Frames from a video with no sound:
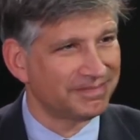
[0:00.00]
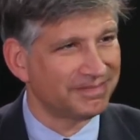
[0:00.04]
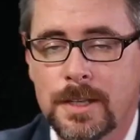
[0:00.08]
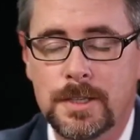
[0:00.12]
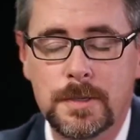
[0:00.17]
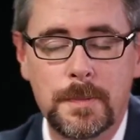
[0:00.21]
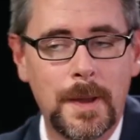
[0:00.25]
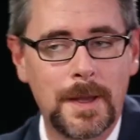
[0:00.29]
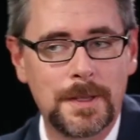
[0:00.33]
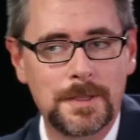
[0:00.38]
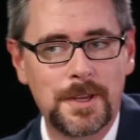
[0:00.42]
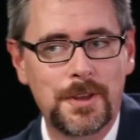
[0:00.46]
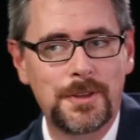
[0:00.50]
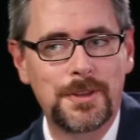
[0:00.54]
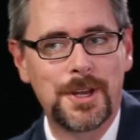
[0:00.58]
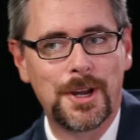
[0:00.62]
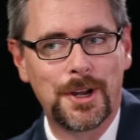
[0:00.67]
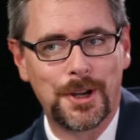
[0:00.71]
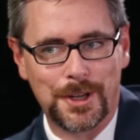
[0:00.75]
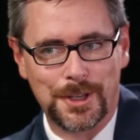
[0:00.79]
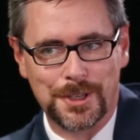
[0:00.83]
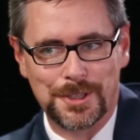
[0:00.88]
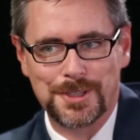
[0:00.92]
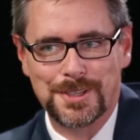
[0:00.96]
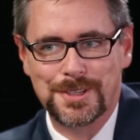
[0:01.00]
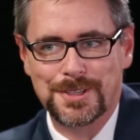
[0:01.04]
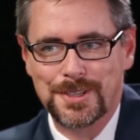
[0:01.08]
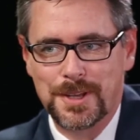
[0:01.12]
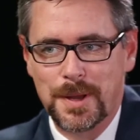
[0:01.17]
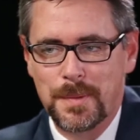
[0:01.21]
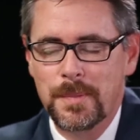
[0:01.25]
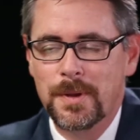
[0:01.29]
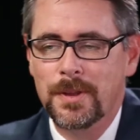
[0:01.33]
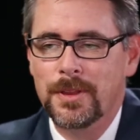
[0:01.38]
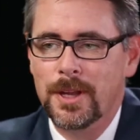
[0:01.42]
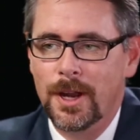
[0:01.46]
It depends on the artist.
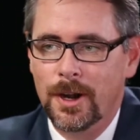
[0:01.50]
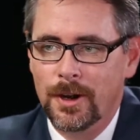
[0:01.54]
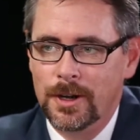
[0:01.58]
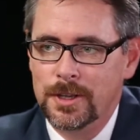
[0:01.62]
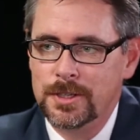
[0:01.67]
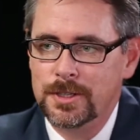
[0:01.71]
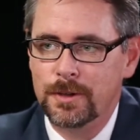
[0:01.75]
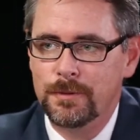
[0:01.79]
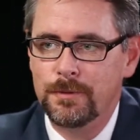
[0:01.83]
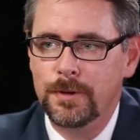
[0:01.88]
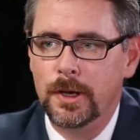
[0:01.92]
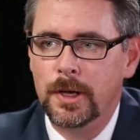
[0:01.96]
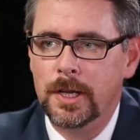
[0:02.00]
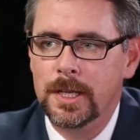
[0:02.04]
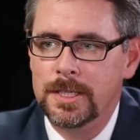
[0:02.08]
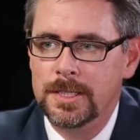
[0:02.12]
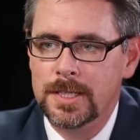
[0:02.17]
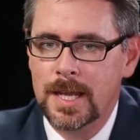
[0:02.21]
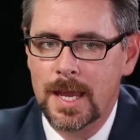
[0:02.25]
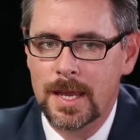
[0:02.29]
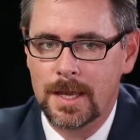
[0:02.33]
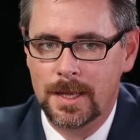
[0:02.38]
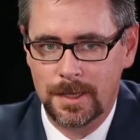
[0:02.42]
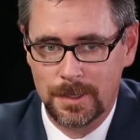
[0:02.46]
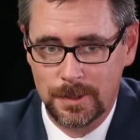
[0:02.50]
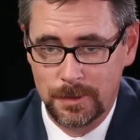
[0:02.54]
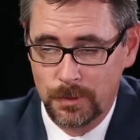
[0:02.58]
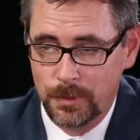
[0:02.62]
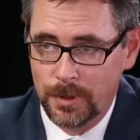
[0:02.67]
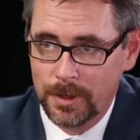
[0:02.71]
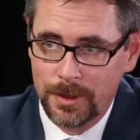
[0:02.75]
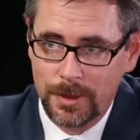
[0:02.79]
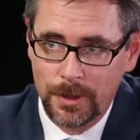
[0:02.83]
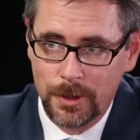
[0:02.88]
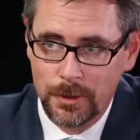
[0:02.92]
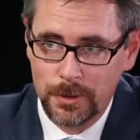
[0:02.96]
Some of the artists are very taken
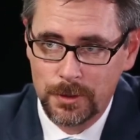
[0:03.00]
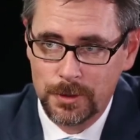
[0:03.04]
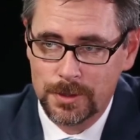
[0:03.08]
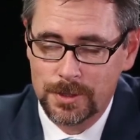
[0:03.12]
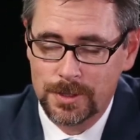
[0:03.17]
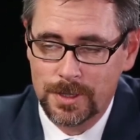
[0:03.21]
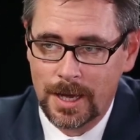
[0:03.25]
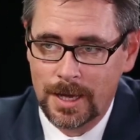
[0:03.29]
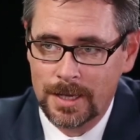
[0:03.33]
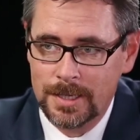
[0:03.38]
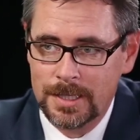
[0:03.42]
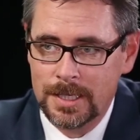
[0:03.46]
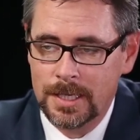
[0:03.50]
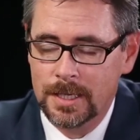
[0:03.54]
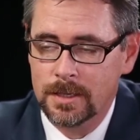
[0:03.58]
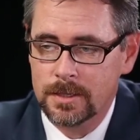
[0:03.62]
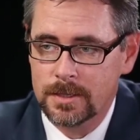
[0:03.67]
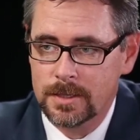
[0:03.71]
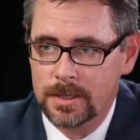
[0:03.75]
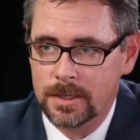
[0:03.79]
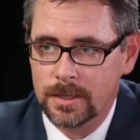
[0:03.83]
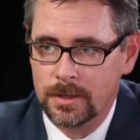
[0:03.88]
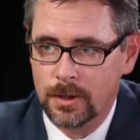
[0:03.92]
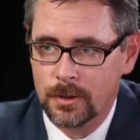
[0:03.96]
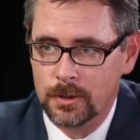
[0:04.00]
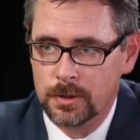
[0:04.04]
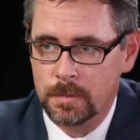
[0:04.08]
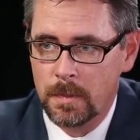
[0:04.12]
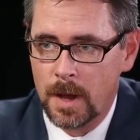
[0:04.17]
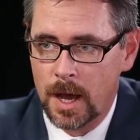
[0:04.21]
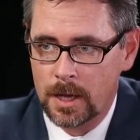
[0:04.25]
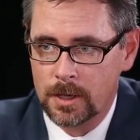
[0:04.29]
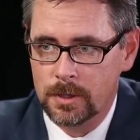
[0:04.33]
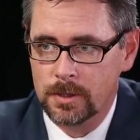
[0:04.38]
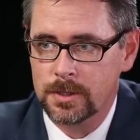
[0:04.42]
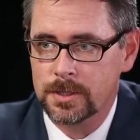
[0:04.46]
with those ideas and those
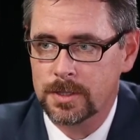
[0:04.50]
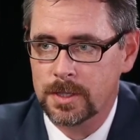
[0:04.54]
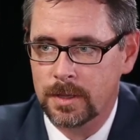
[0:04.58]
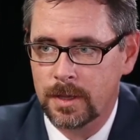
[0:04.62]
models,